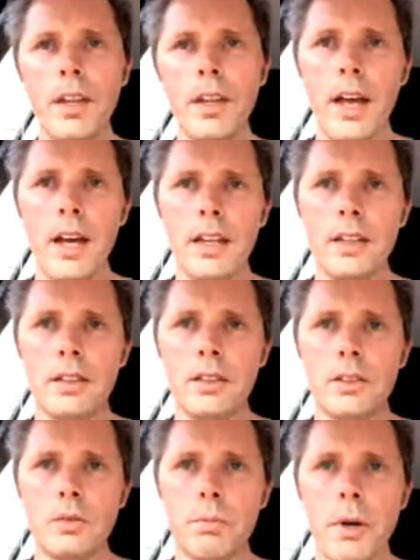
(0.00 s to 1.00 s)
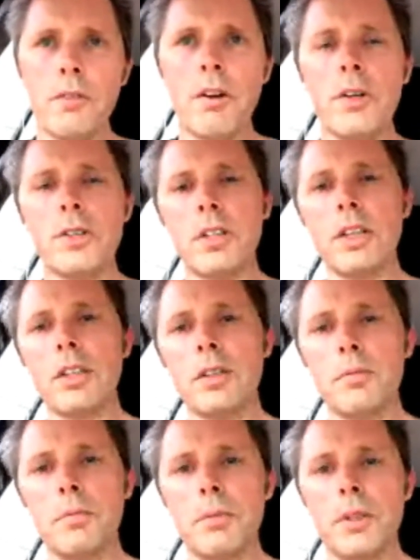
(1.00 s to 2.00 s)
and by roasting
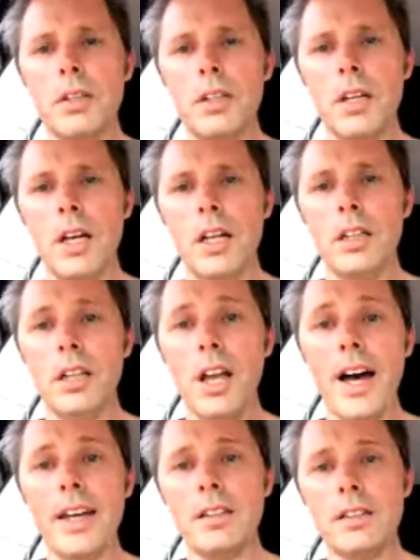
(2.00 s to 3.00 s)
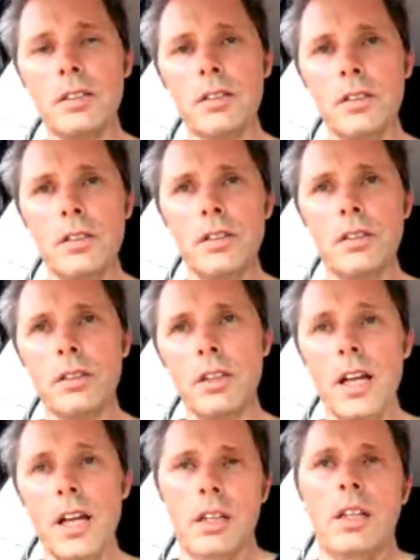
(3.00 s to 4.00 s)
them uh, light,
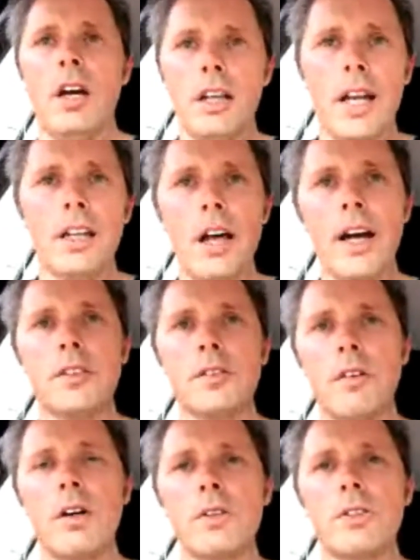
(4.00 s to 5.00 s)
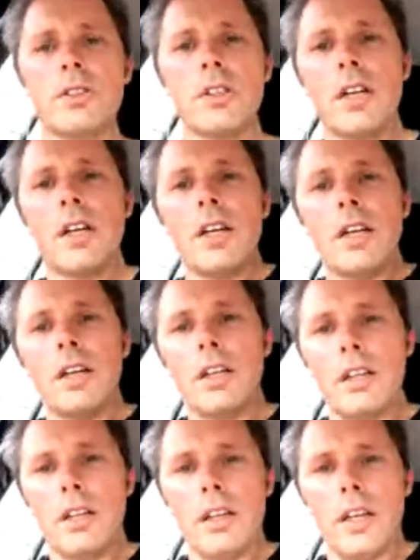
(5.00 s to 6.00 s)
a, a, light roast,
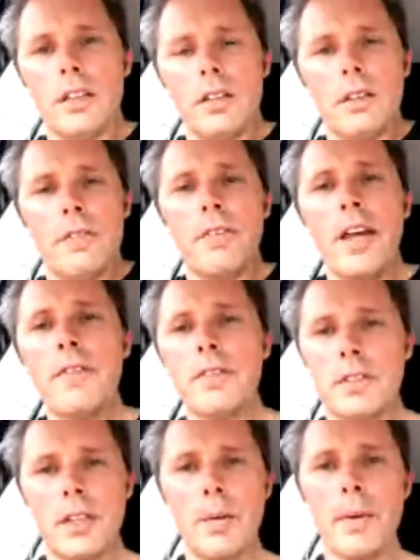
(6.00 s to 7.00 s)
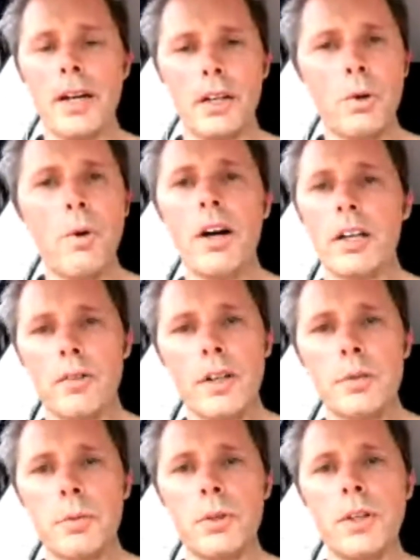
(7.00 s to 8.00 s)
it, the flavors come out are quite
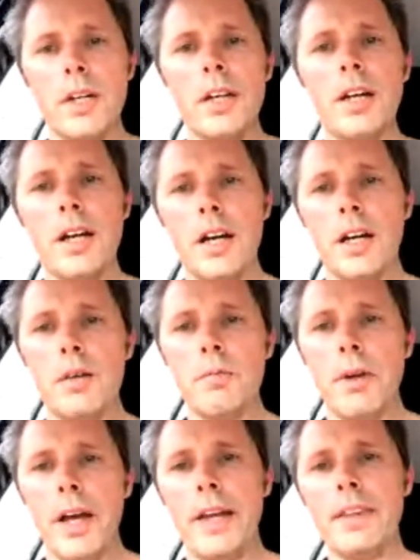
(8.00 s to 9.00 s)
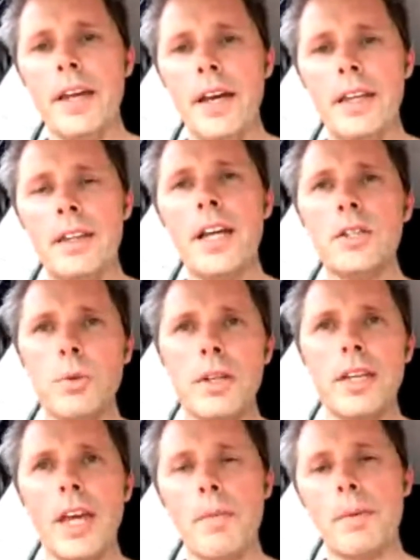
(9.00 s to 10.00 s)
incredible. Um, and and that's where
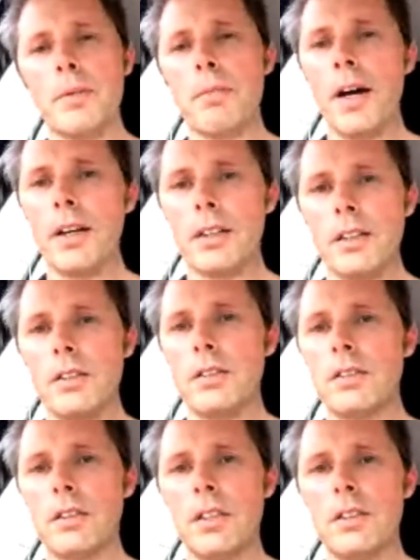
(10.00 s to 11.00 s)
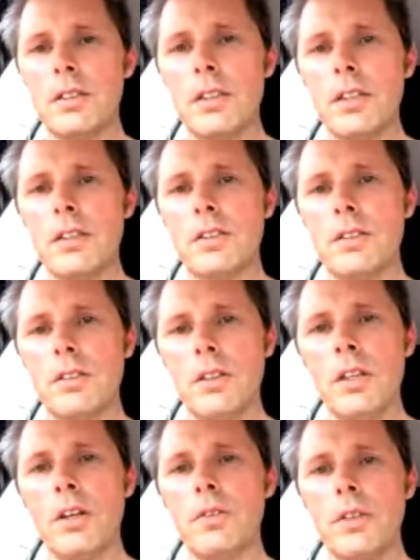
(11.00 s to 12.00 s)
the gap in the market is. Is this
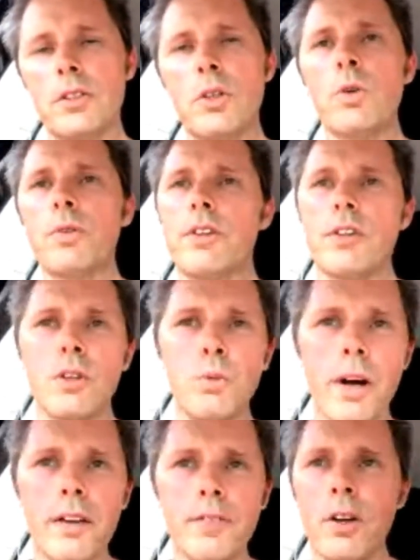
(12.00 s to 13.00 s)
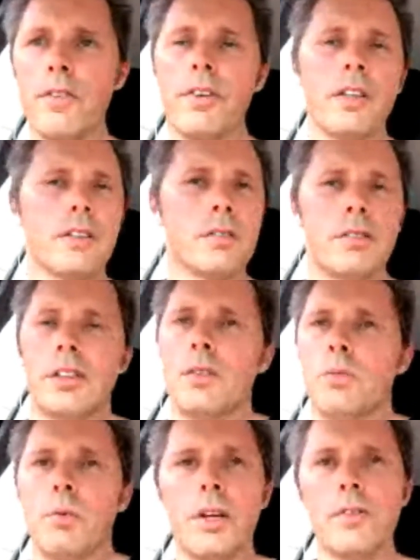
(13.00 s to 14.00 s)
you know it's called third wave coffee, it, you know
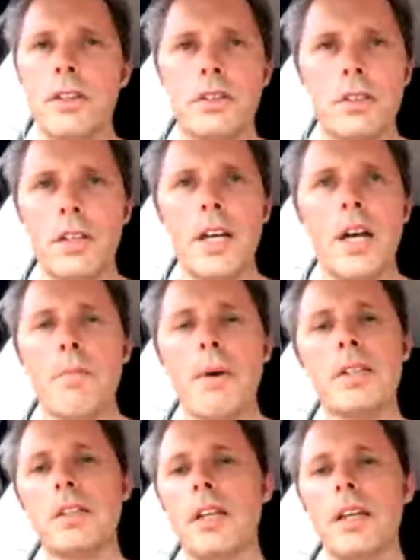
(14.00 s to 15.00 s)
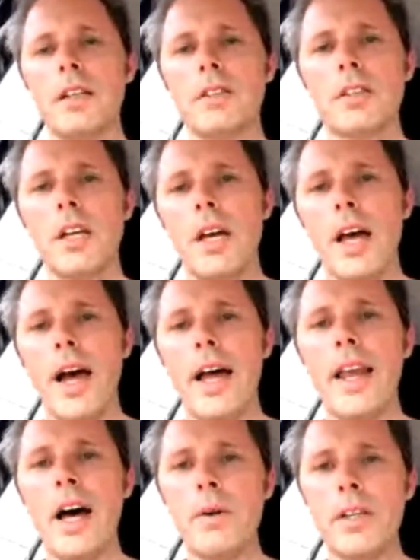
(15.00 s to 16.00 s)
whatever. It's basically it's
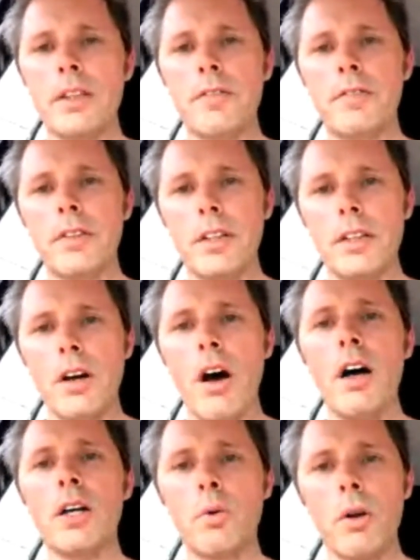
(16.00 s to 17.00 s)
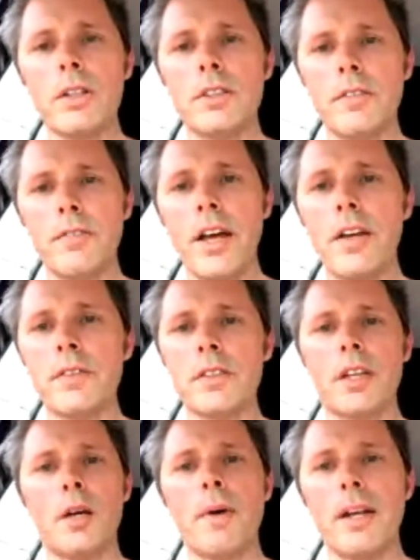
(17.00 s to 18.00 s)
allowing the the high quality flavors
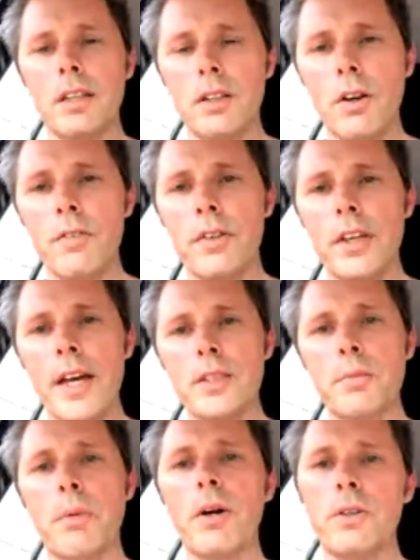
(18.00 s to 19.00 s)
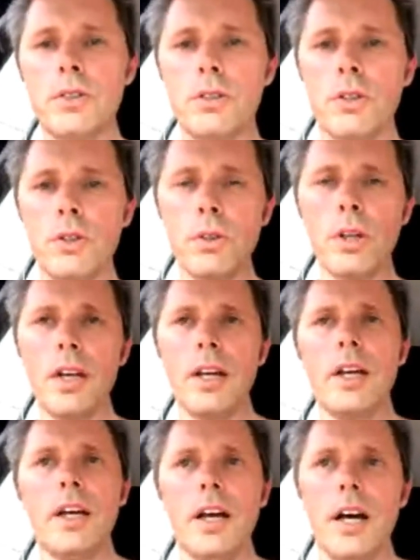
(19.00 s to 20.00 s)
to come out of the coffee as opposed to
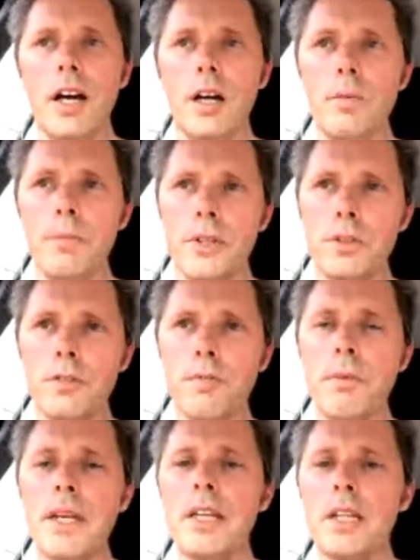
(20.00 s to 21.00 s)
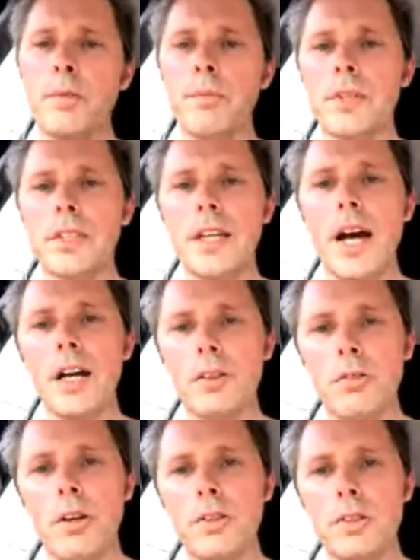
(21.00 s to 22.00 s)
um, the sort of medium to
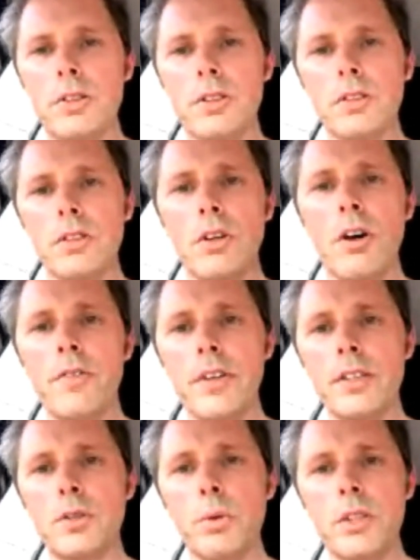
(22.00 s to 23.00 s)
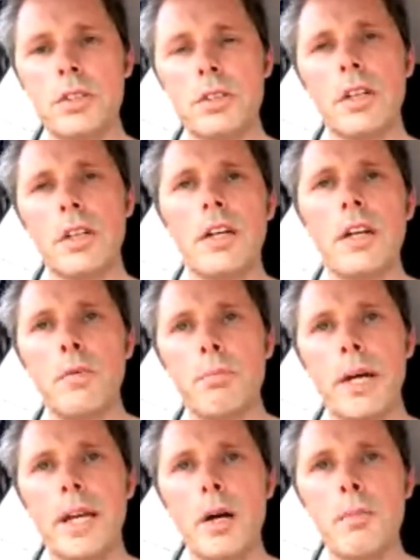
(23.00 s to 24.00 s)
dark roast coffees, which
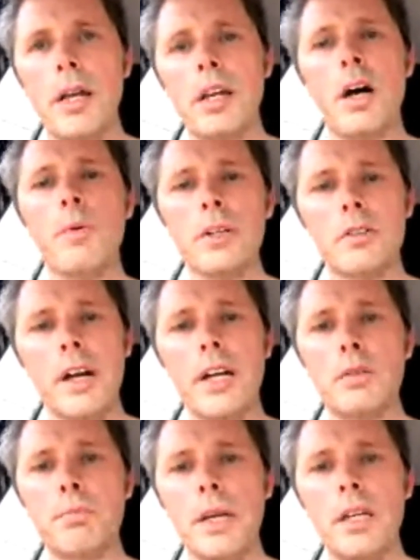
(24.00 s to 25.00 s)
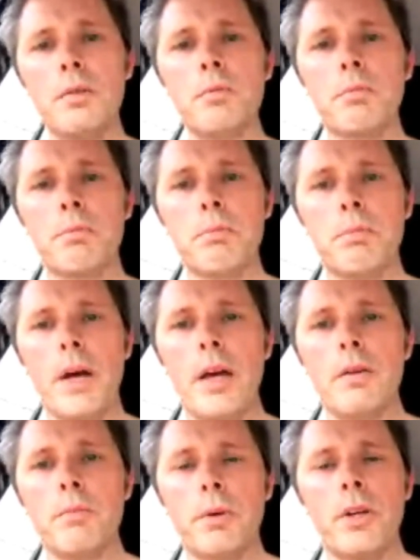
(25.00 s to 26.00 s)
pick up a lower grade bean
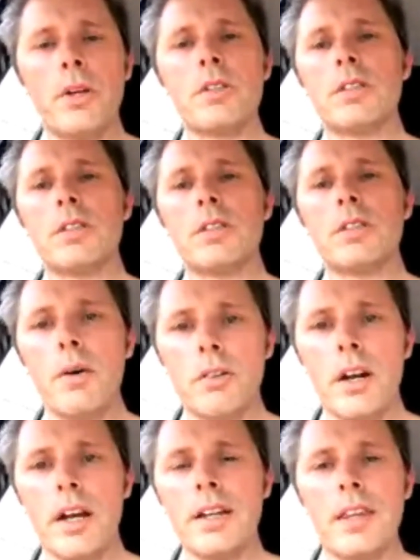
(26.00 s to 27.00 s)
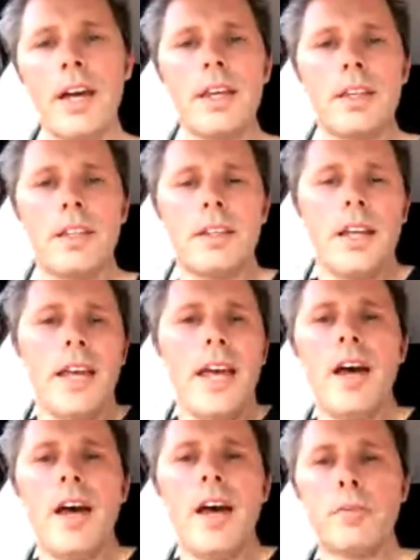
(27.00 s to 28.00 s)
and because they're a lower grade, they they
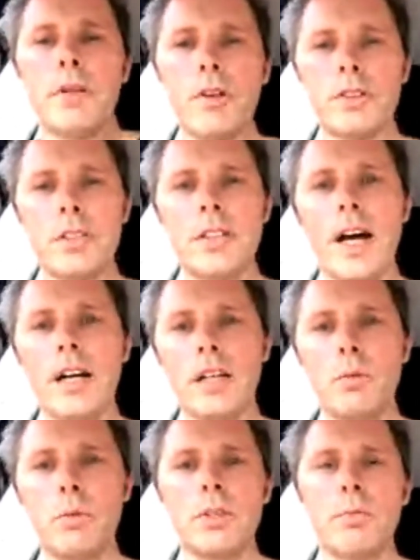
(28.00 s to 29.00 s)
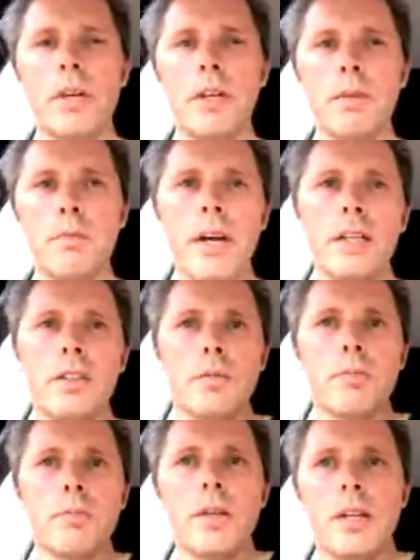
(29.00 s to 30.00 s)
have to be roasted darker, which make,
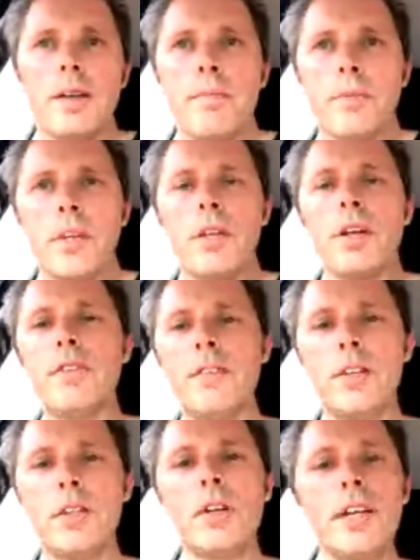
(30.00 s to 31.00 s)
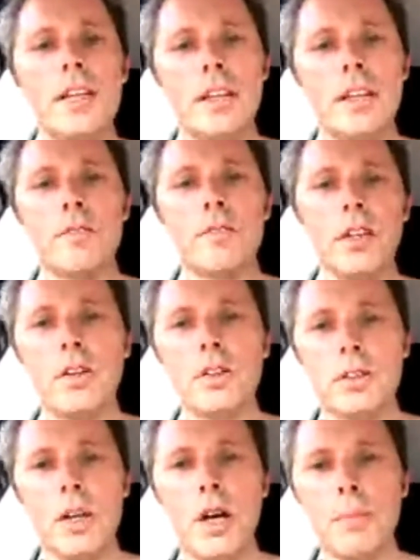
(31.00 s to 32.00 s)
makes ah, them, okay. you know, if, if you cook anything for a
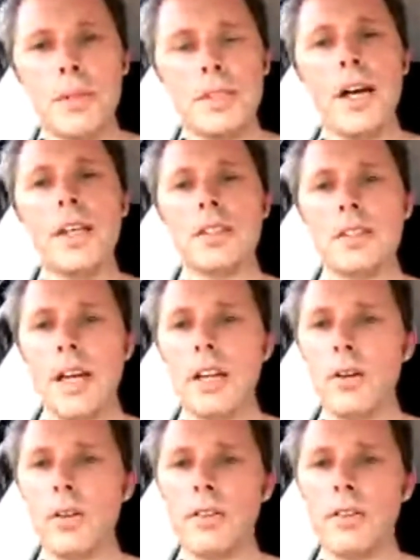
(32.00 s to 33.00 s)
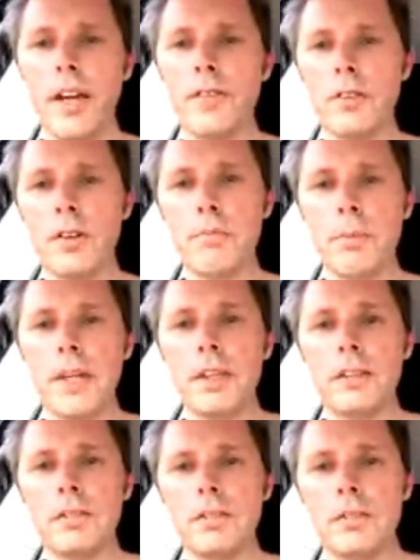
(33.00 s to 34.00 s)
long time, it starts to take on the flavor of
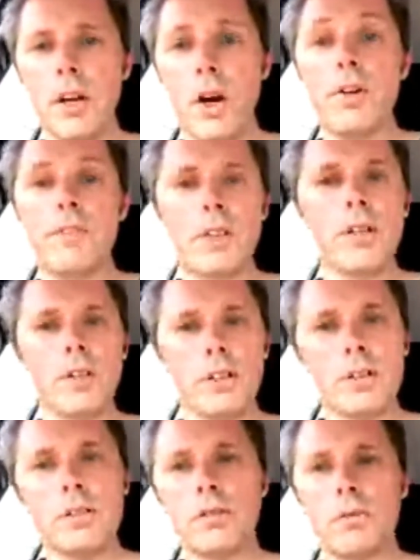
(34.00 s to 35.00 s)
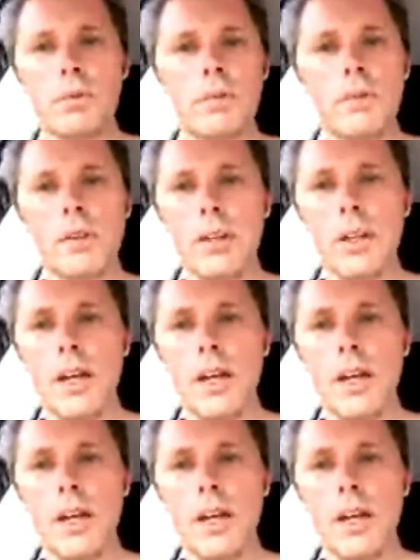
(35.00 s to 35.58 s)
being overcooked. Yeah.